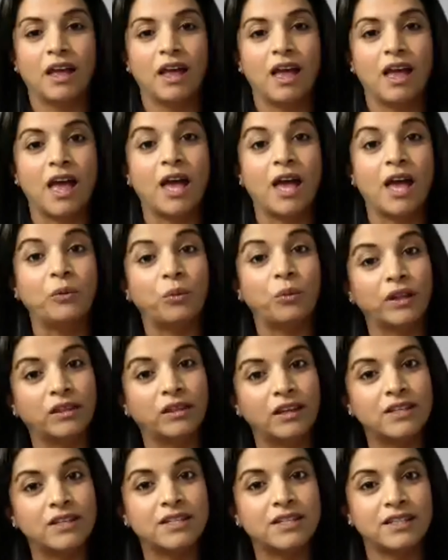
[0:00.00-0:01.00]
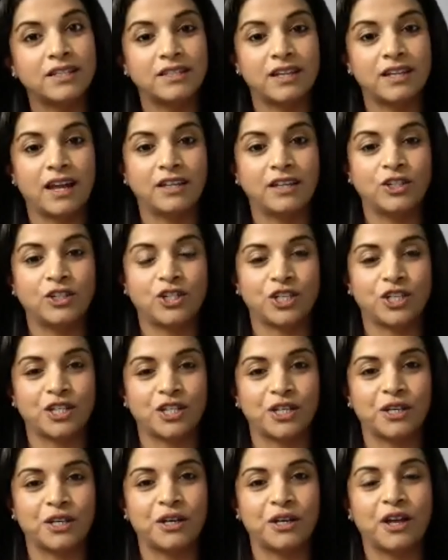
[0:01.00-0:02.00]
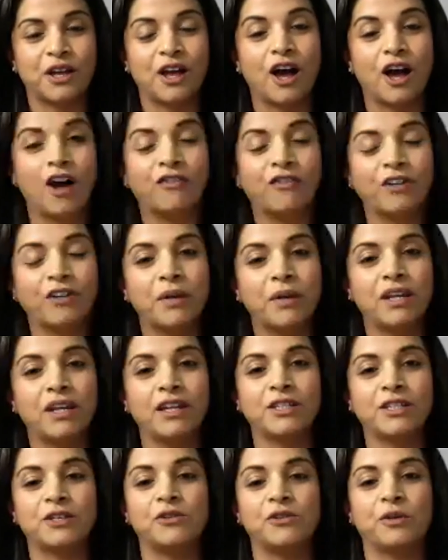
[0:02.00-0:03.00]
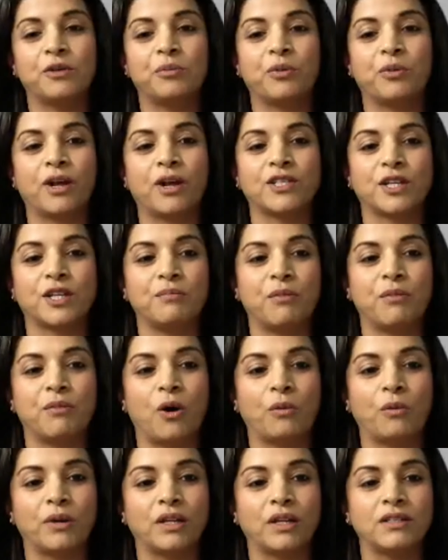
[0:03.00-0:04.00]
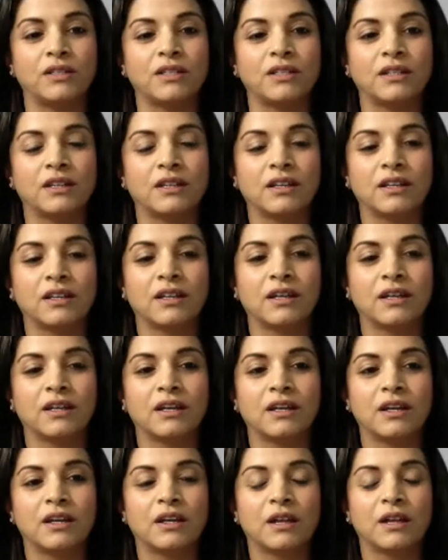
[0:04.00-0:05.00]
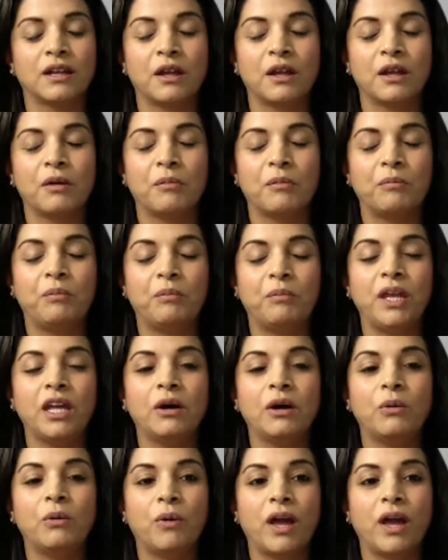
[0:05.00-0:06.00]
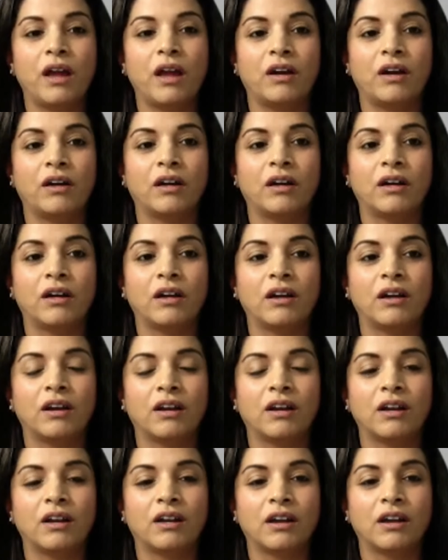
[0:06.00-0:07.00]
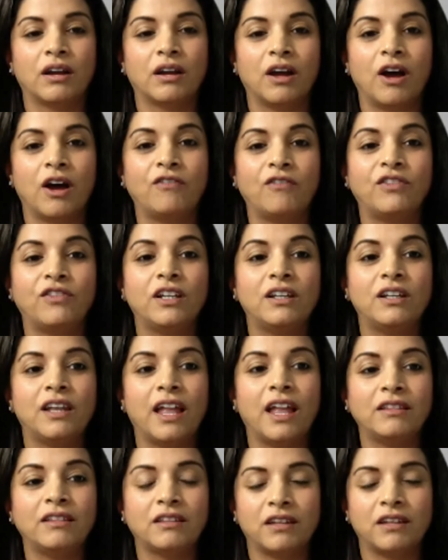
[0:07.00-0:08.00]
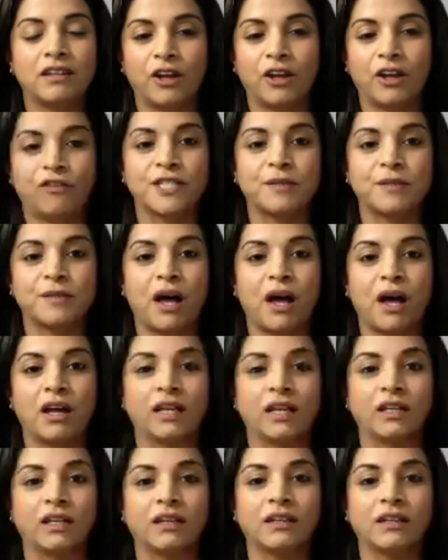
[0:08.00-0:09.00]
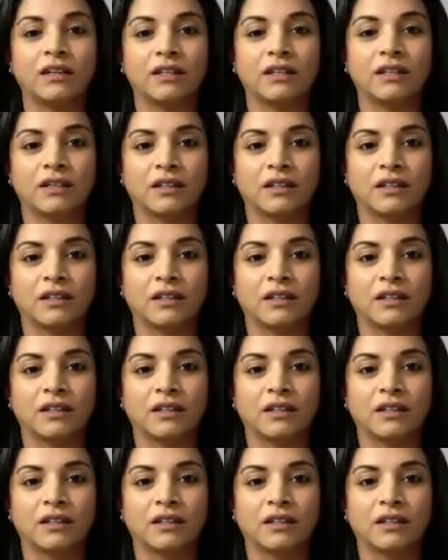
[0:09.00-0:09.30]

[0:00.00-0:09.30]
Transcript: And with this intention of committing to the present moment, be aware of the lengthening of your spine,